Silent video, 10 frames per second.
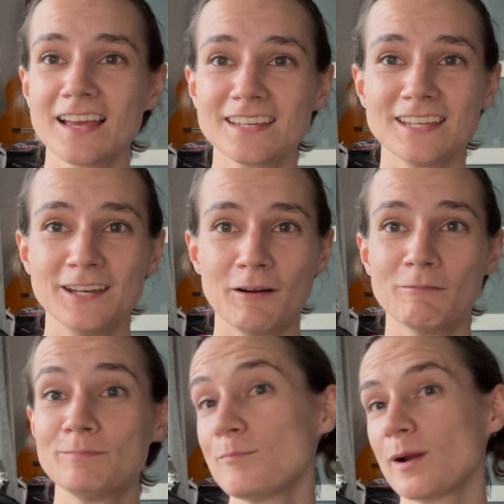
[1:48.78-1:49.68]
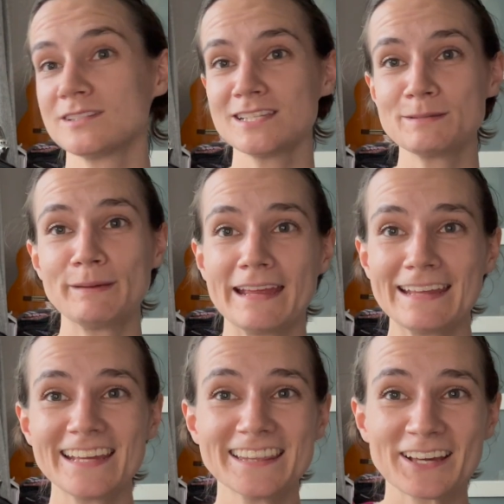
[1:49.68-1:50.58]
you know,
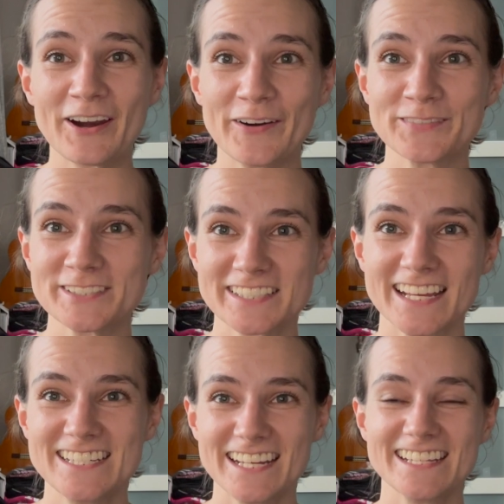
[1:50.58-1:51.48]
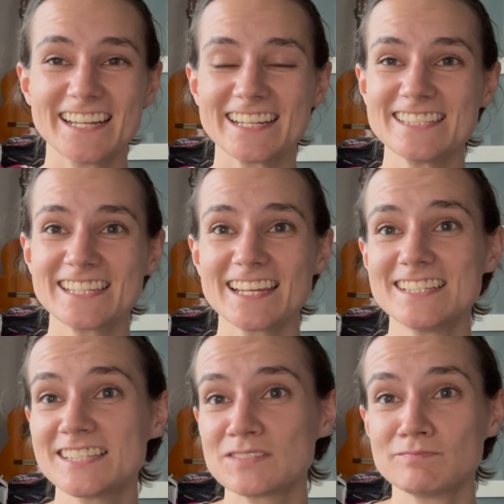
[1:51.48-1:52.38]
participating in the conversation.
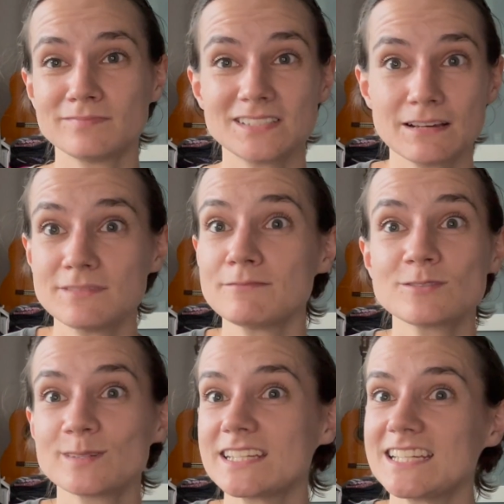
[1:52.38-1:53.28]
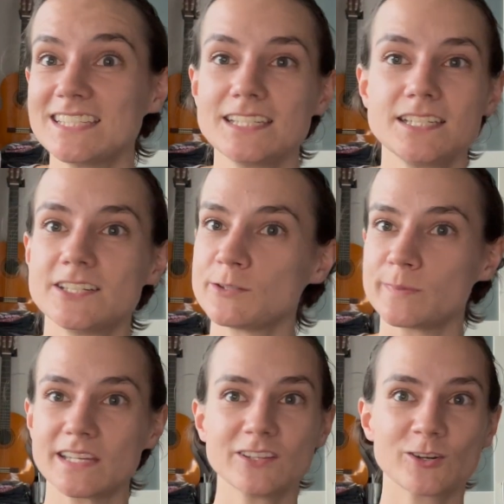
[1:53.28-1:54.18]
It's sometimes really easy to just
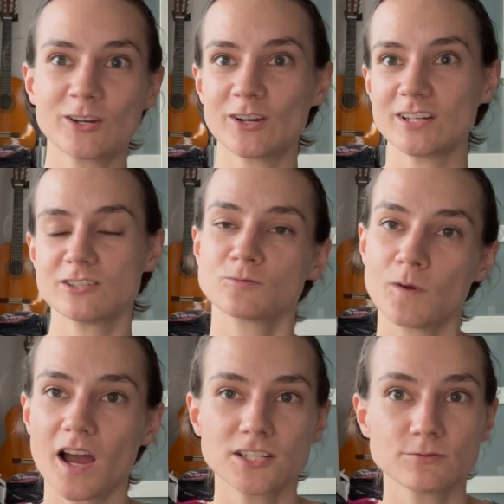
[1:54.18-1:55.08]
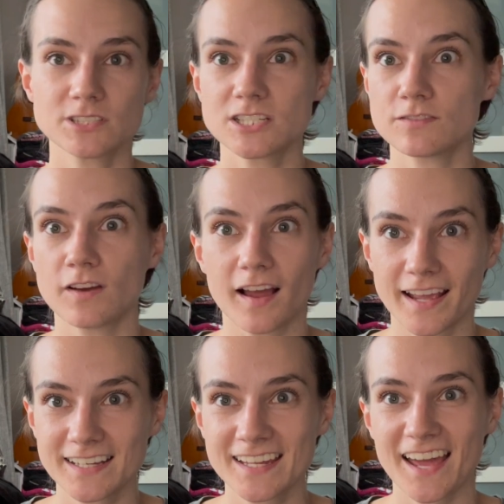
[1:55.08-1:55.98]
be a lurker and just watch, which is
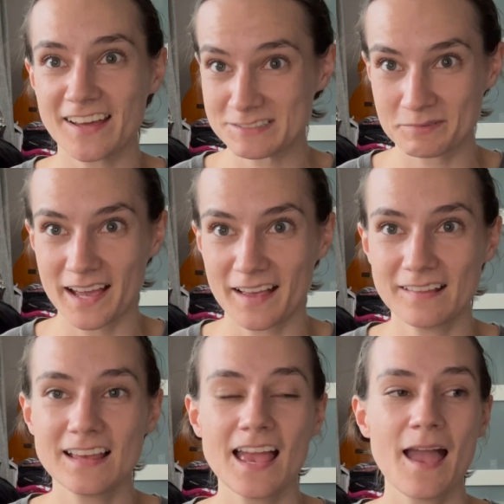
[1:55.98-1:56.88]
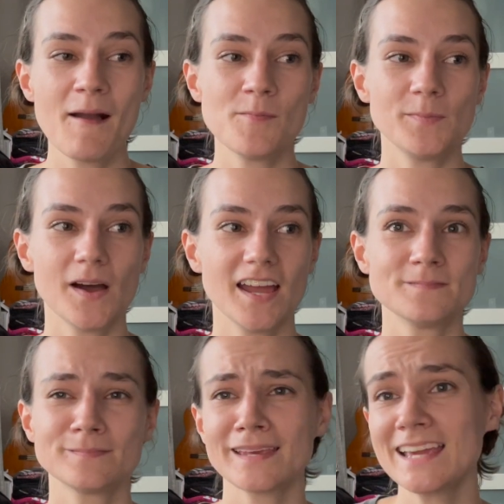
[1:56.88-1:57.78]
fine as well. But
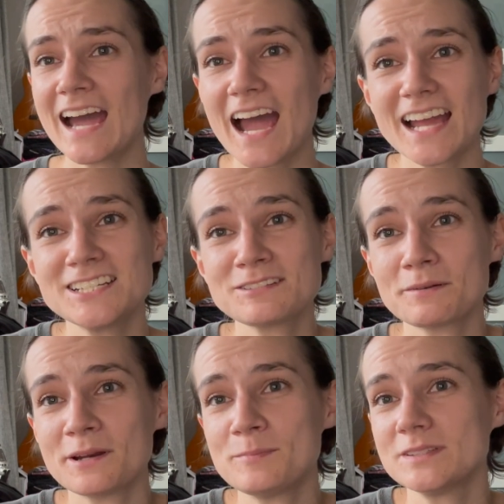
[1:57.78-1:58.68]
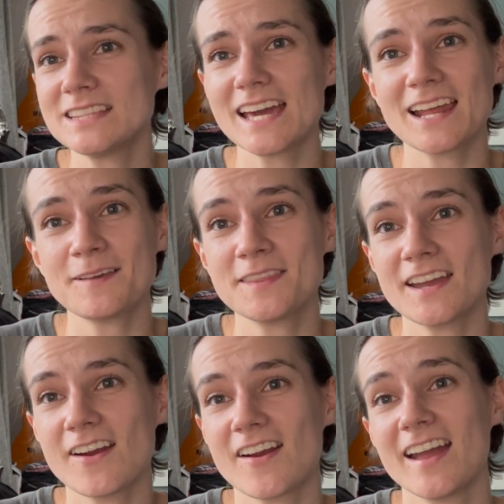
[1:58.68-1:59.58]
yeah, I just wanted to put that out
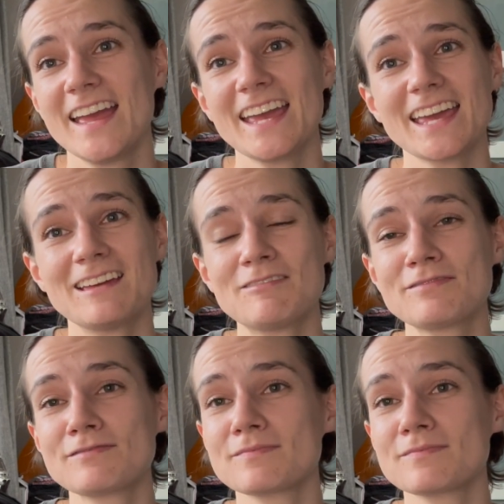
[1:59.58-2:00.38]
there. If